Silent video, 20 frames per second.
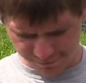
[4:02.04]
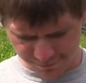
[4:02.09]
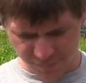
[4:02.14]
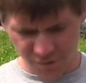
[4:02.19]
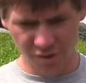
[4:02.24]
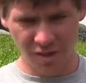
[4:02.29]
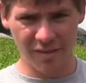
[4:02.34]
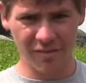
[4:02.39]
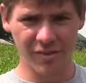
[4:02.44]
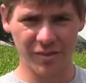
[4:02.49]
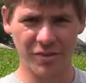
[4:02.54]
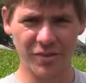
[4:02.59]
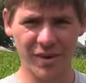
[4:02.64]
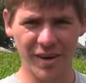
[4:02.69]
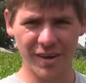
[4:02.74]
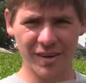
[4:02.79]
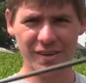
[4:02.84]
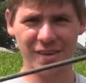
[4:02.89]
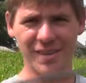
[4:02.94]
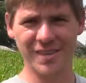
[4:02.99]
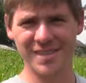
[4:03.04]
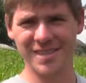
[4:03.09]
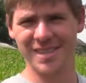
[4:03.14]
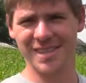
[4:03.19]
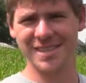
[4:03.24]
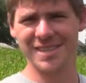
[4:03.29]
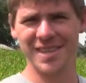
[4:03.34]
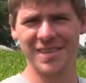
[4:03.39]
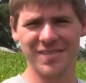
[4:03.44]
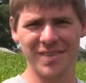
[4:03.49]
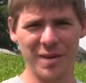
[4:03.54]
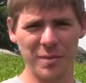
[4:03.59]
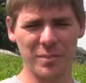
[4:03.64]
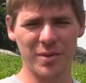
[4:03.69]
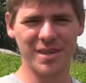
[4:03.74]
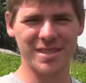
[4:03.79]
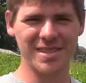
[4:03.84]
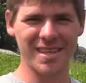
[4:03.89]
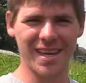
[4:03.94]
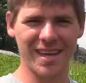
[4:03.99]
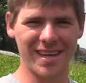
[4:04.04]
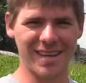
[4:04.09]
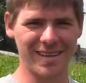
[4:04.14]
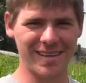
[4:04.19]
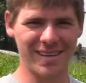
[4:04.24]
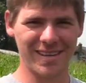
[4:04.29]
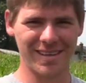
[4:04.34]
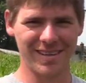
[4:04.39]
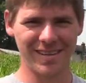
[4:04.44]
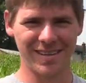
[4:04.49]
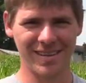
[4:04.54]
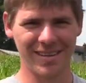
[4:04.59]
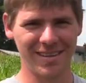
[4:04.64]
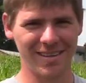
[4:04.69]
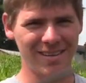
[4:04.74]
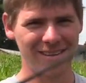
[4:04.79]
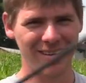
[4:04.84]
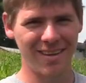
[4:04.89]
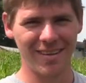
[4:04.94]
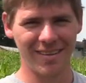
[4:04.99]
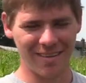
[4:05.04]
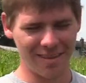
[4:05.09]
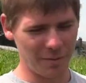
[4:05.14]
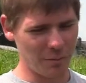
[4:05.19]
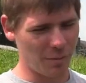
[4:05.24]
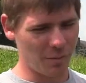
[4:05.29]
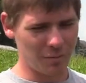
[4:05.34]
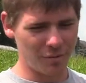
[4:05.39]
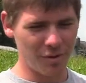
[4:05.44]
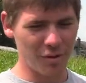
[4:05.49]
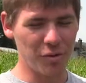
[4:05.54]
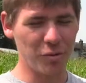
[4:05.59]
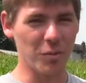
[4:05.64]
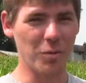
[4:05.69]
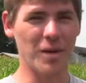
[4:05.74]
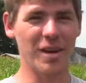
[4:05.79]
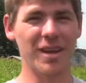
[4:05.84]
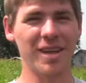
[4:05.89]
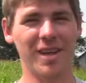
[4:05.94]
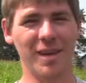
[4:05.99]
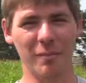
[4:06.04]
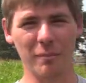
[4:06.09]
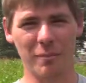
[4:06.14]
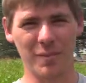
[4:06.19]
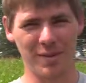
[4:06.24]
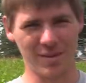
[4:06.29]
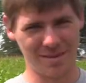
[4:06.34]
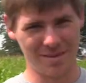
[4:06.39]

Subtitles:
traveling 360 feet per second, they won't know what hit them.